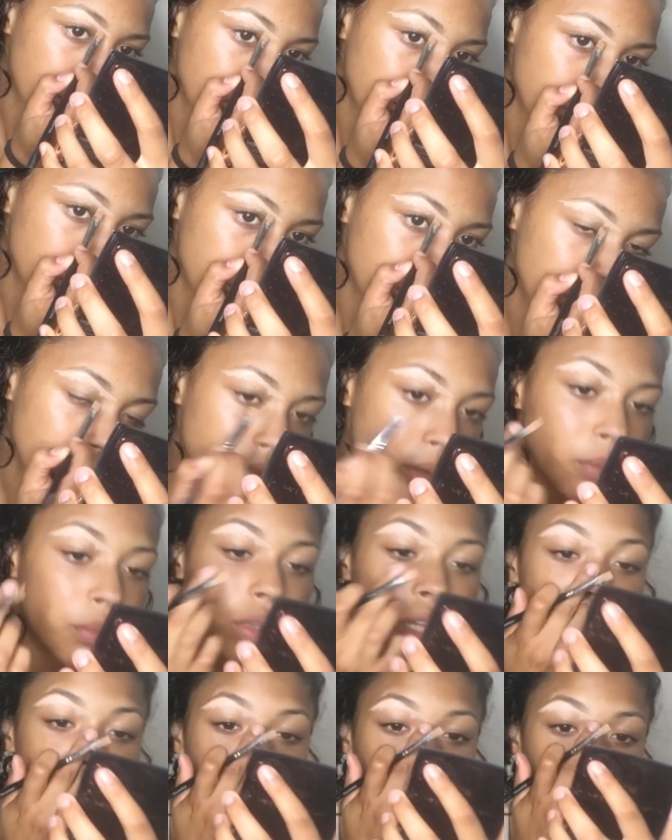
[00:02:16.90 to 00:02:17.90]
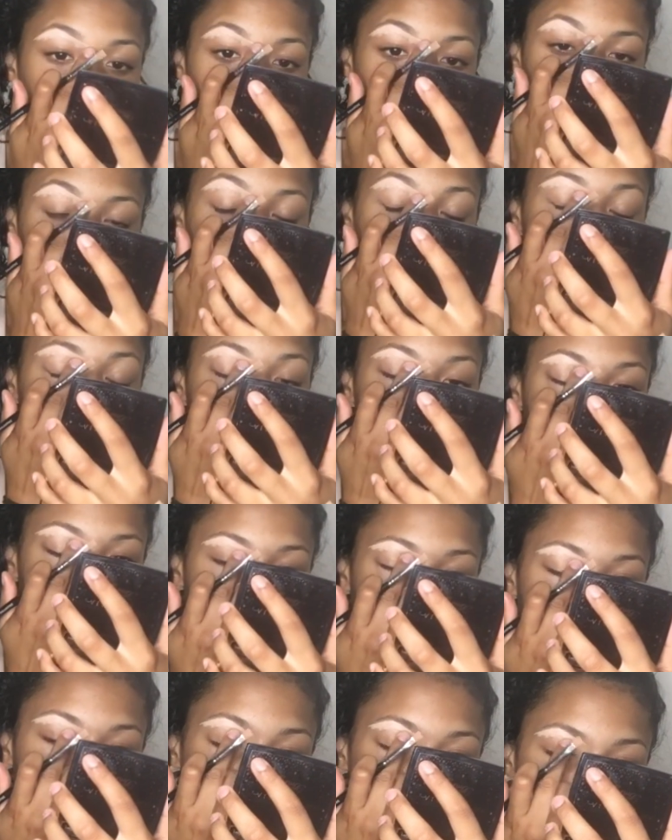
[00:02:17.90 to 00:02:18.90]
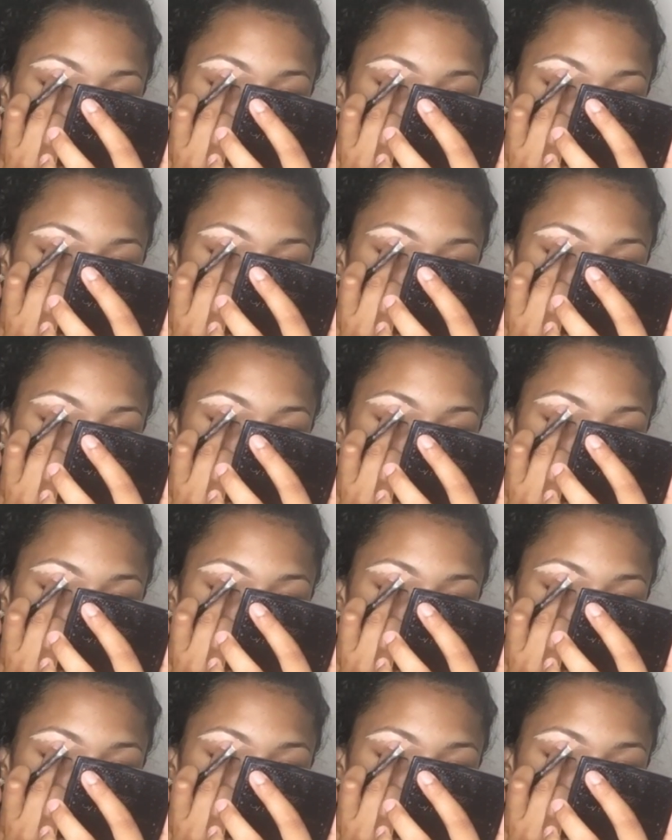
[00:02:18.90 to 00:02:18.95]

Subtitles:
I'm just gonna blend the product down, and I'm kind of